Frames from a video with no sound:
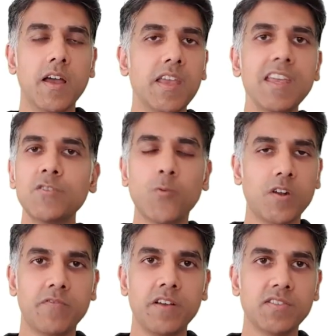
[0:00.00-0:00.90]
Each one
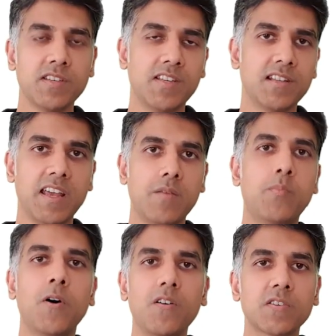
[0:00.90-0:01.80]
of us is like a
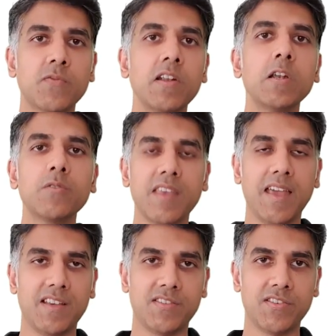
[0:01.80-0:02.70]
box filled with
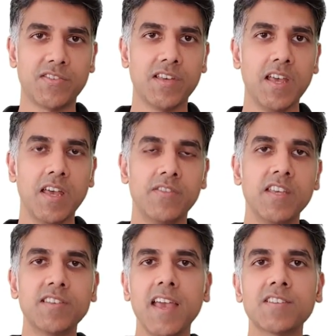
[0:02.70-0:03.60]
X's.
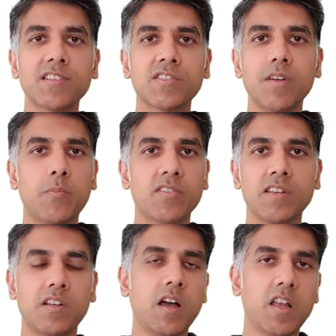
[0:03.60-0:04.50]
These X's
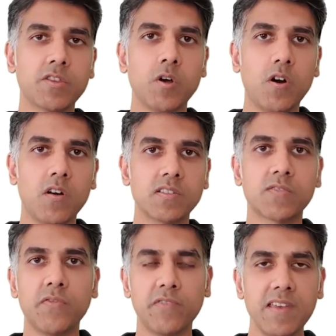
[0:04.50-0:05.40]
represent our thoughts,
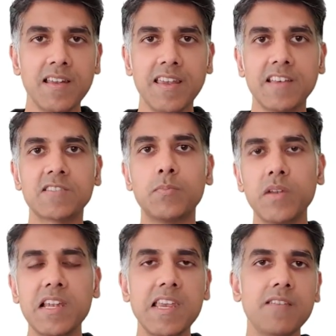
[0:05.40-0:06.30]
feelings,
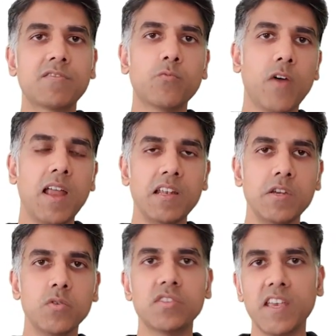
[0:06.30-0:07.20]
beliefs,
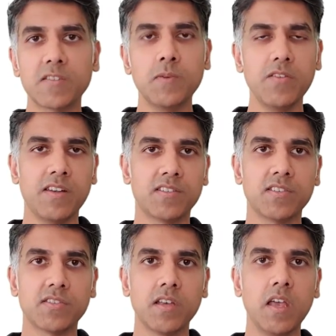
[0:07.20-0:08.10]
values,
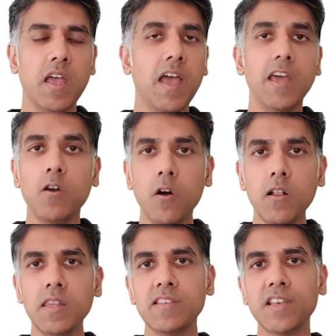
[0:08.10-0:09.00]
experiences. And all these